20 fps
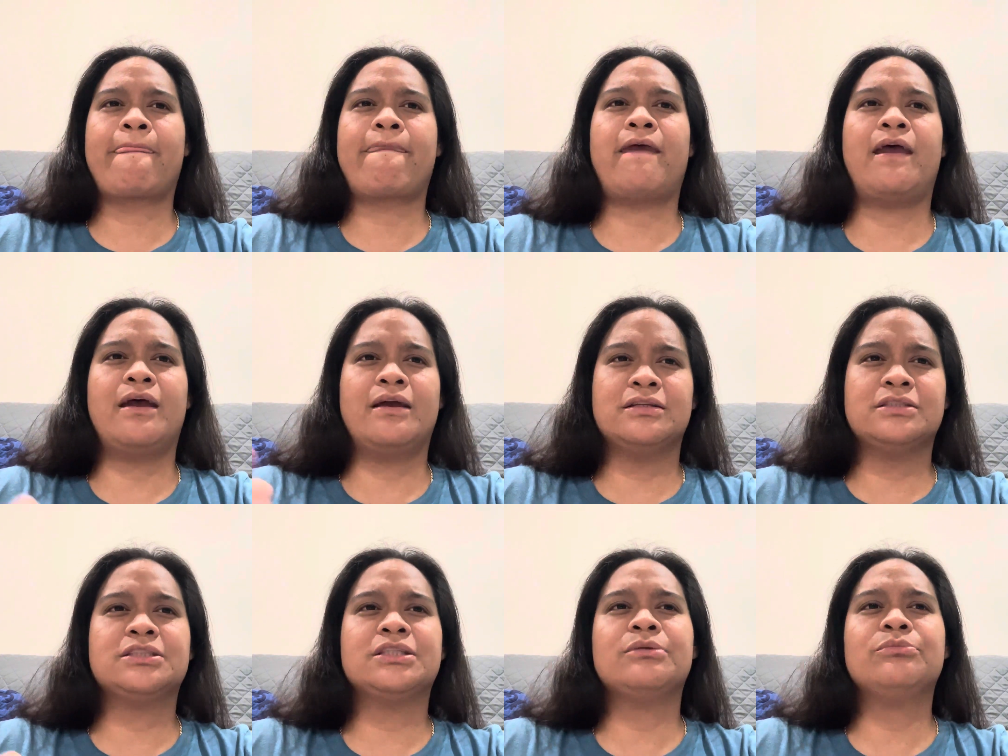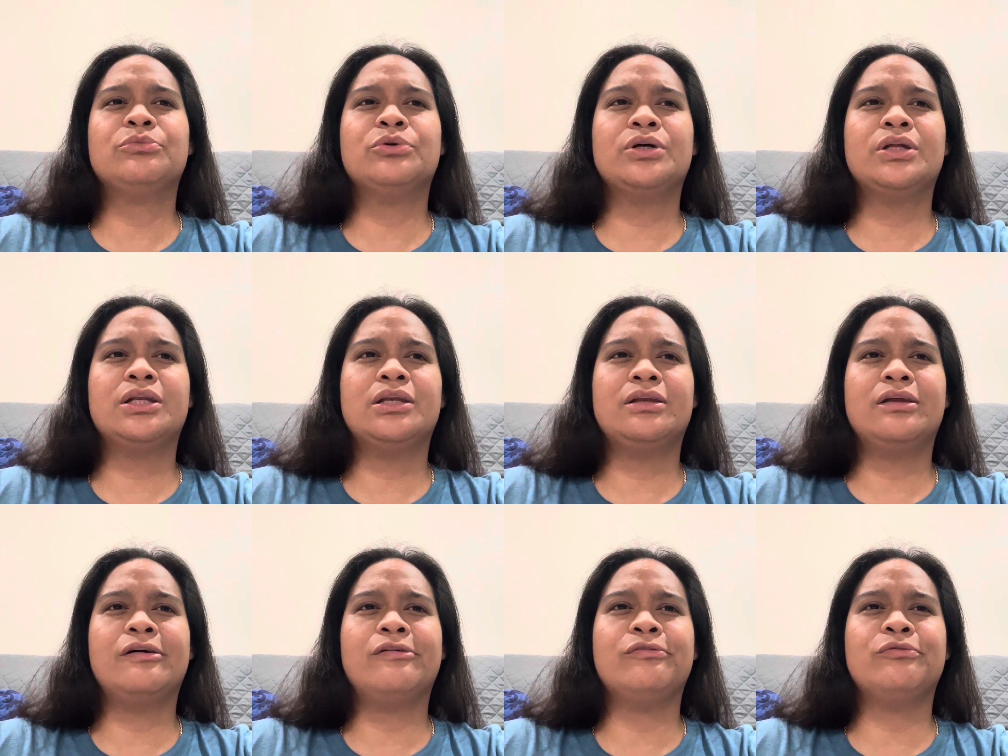and
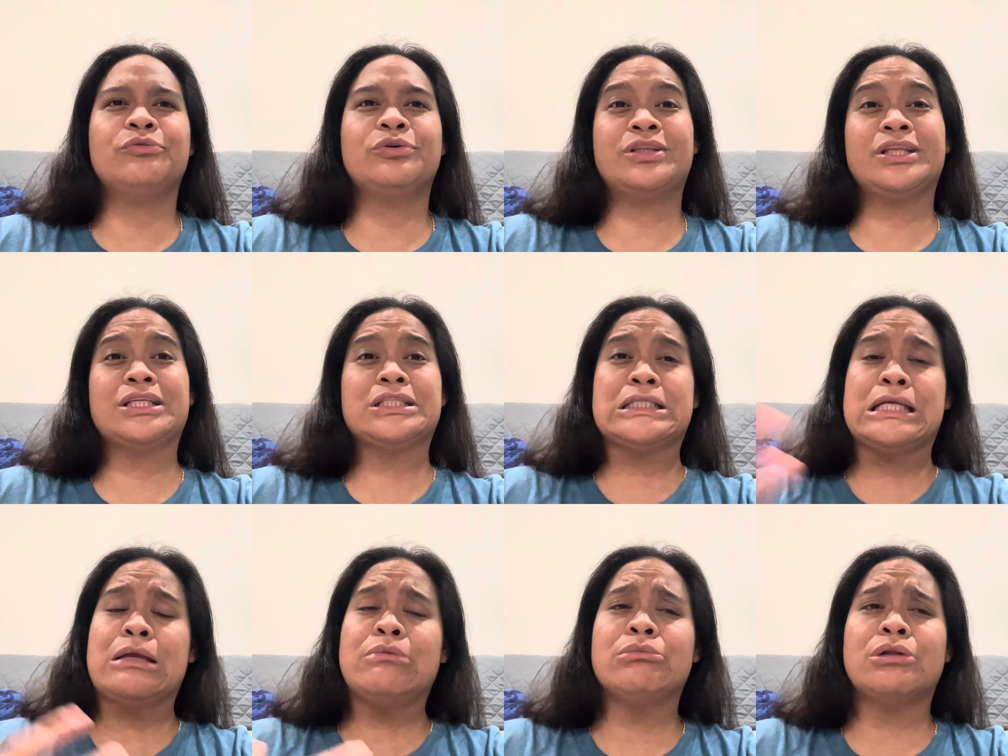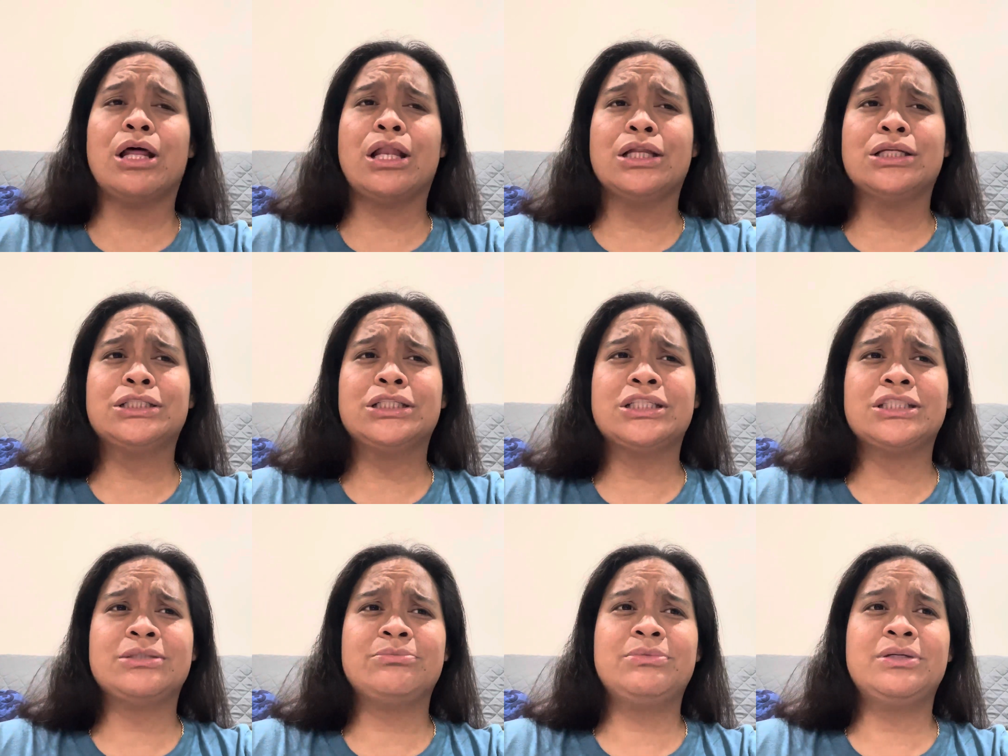someone with the same knowledge
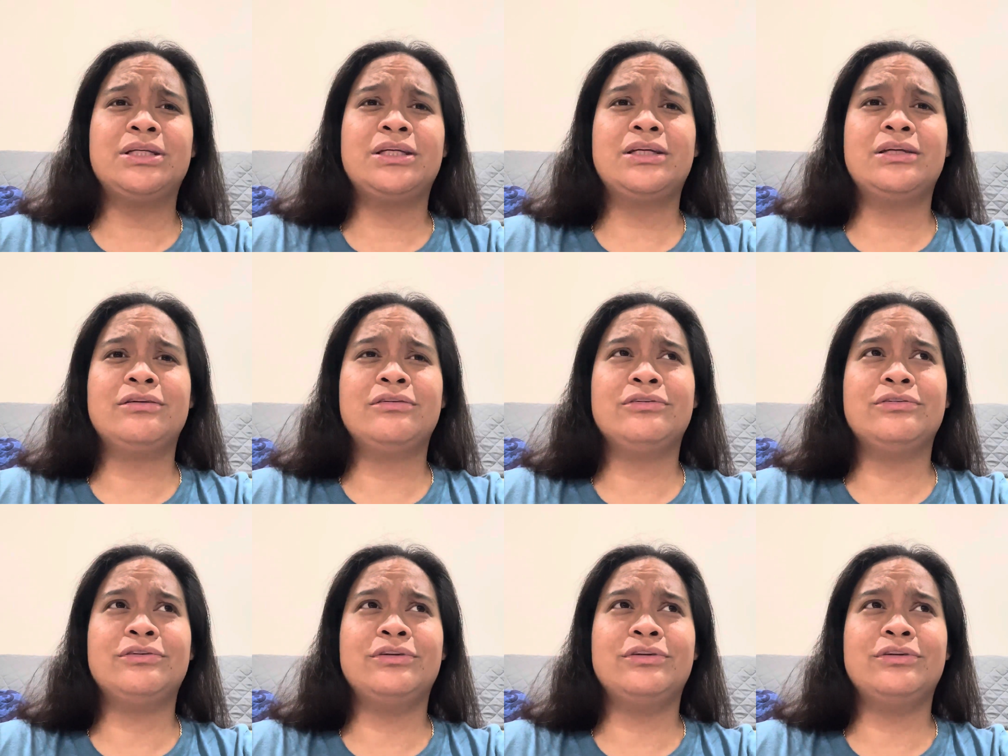as me,